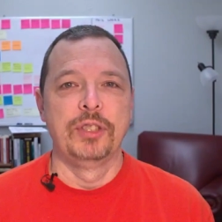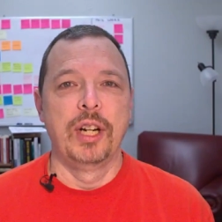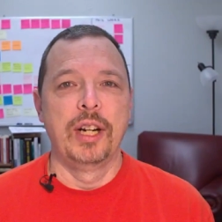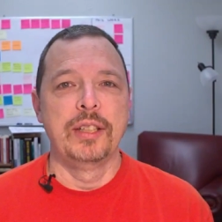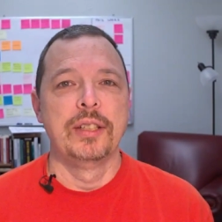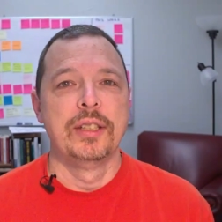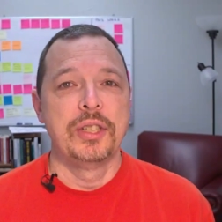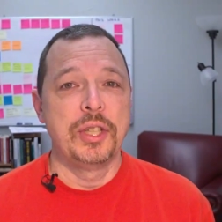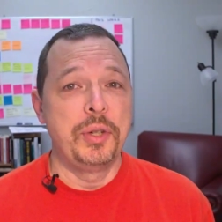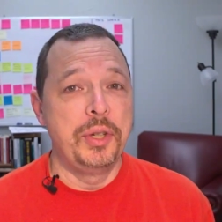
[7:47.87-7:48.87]
Right?
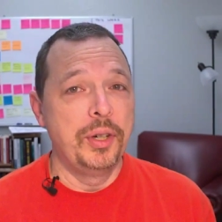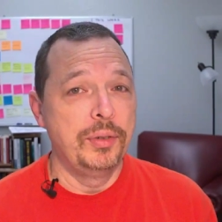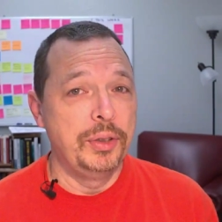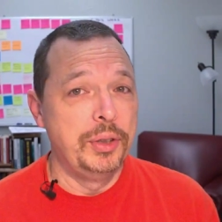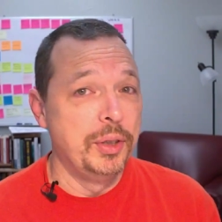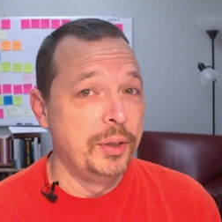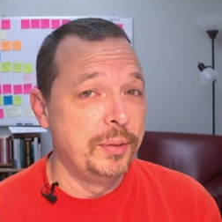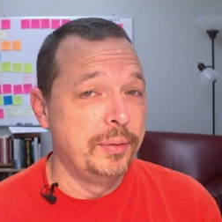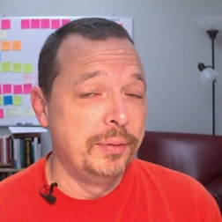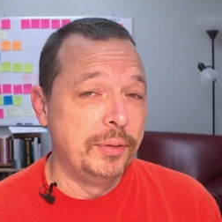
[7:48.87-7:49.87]
So your,
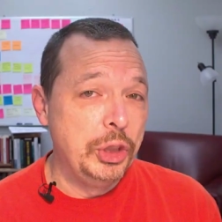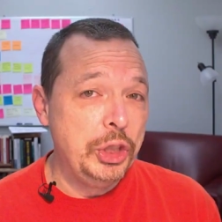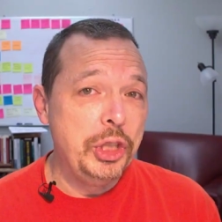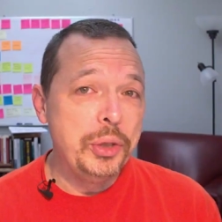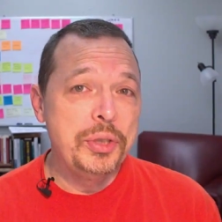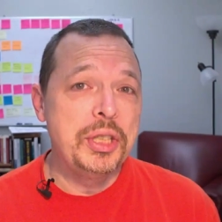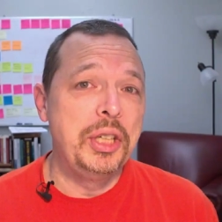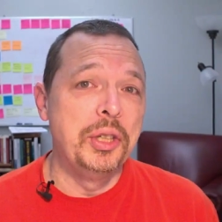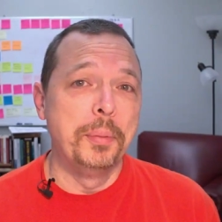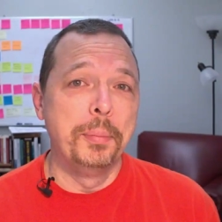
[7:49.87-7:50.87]
your
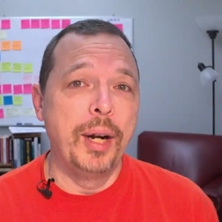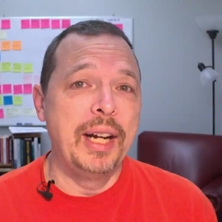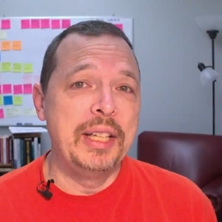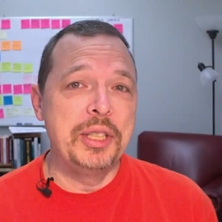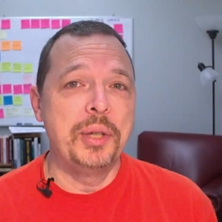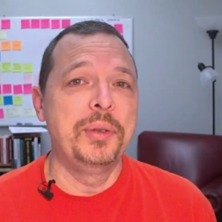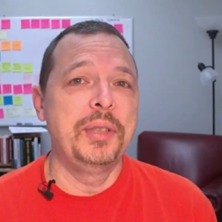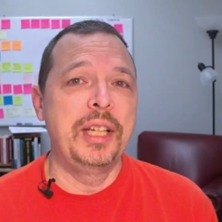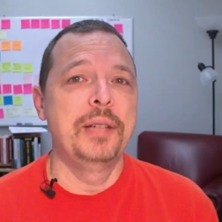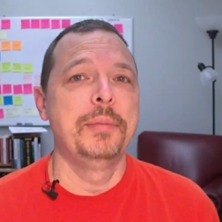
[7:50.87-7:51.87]
using your brain's
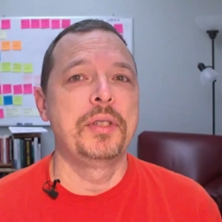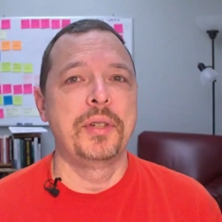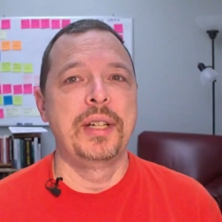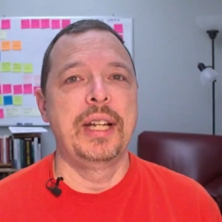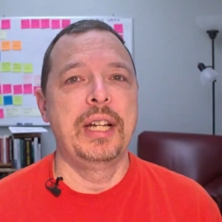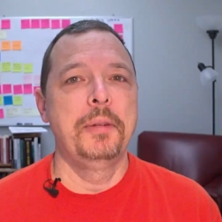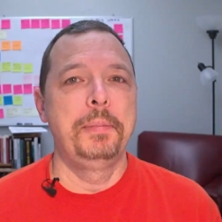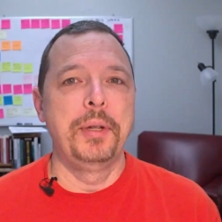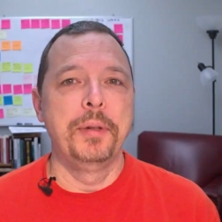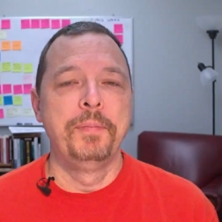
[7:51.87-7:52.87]
own chemistry to
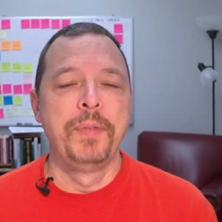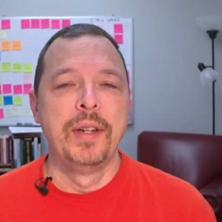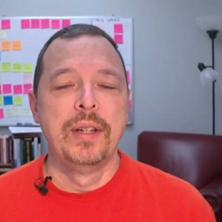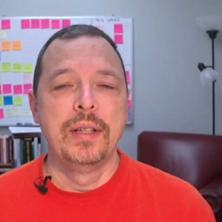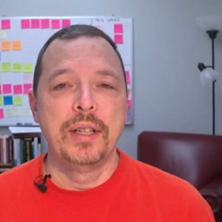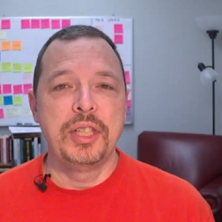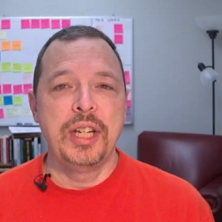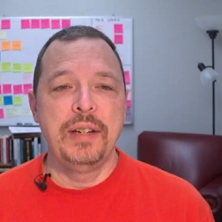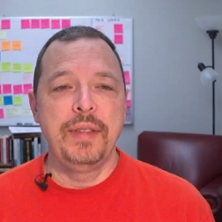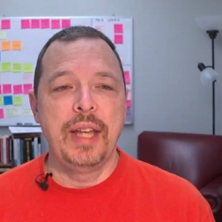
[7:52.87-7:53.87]
help you
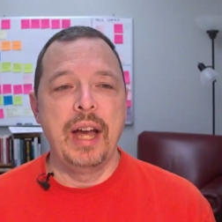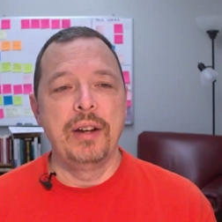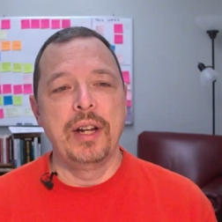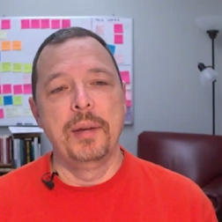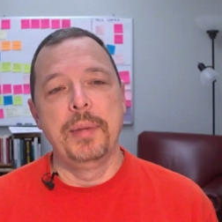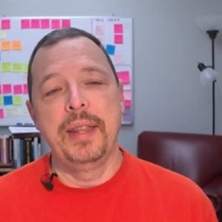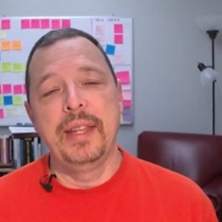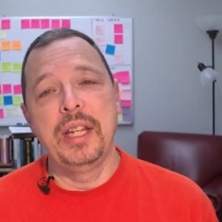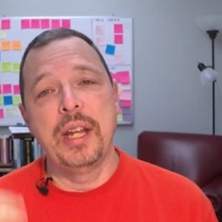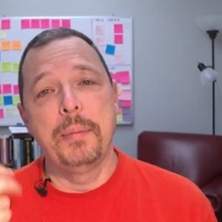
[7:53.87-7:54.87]
achieve the outcome.
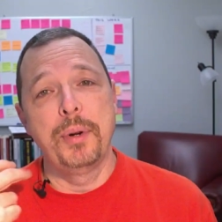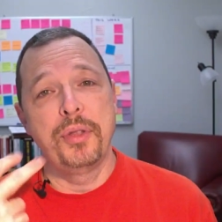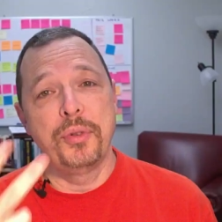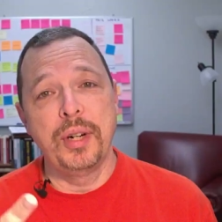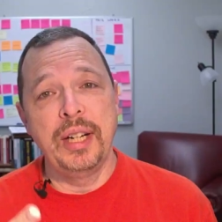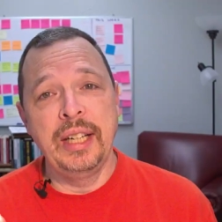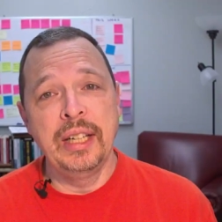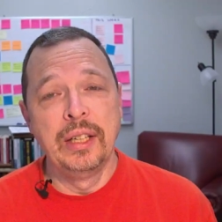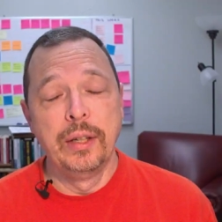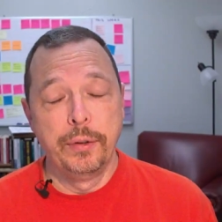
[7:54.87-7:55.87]
And then number
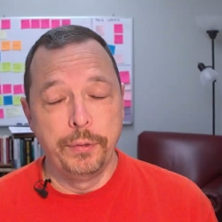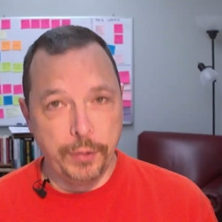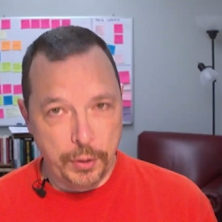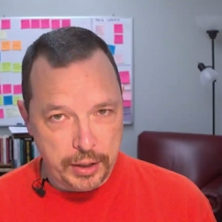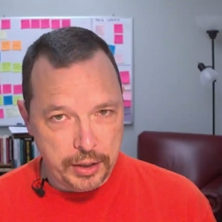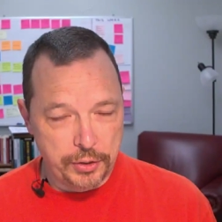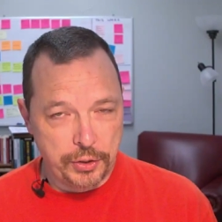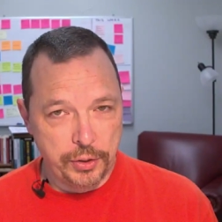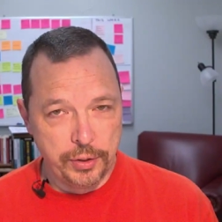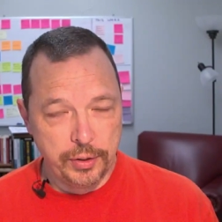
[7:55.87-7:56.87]
three,
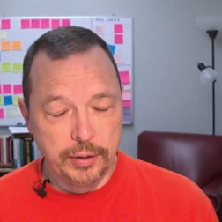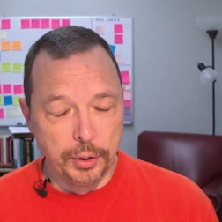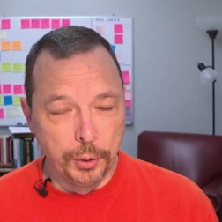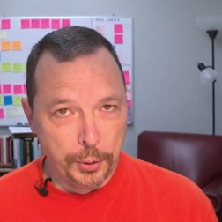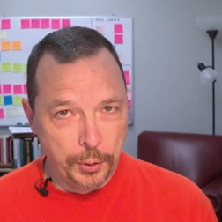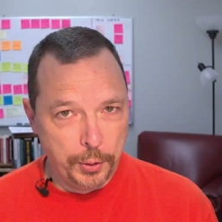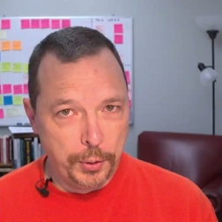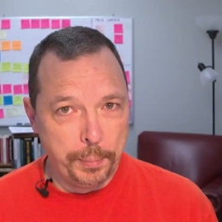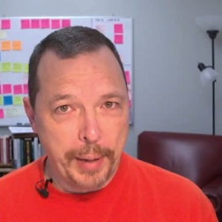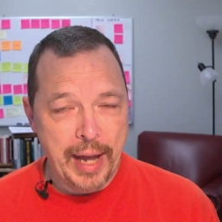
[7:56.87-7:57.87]
focus.
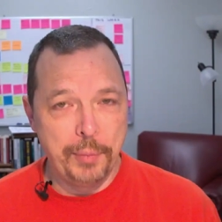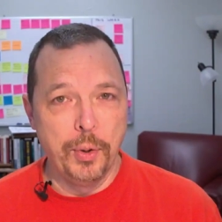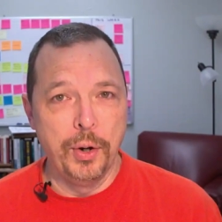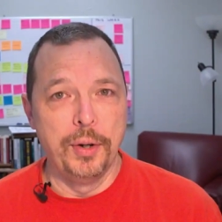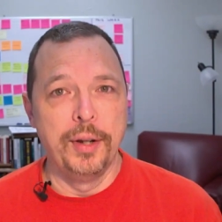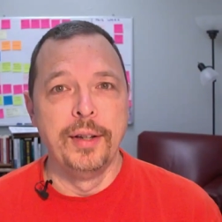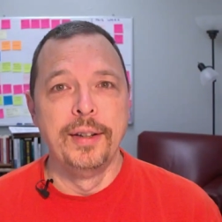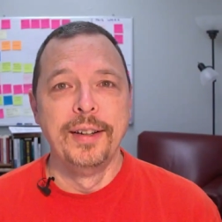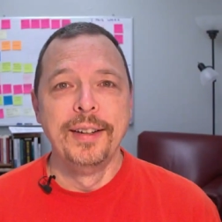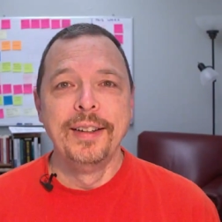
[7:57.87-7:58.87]
Ooh, bad word,
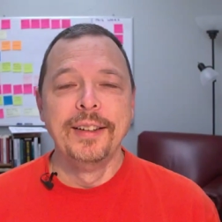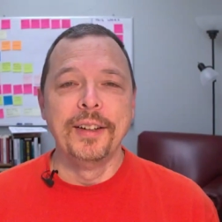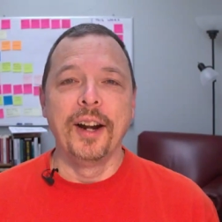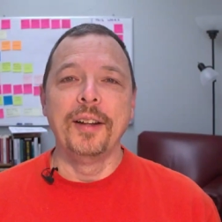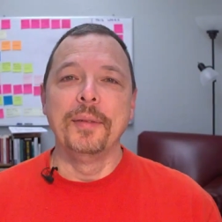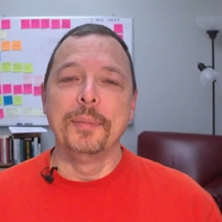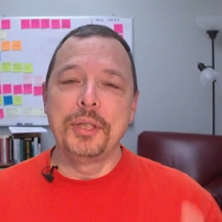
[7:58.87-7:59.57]
right?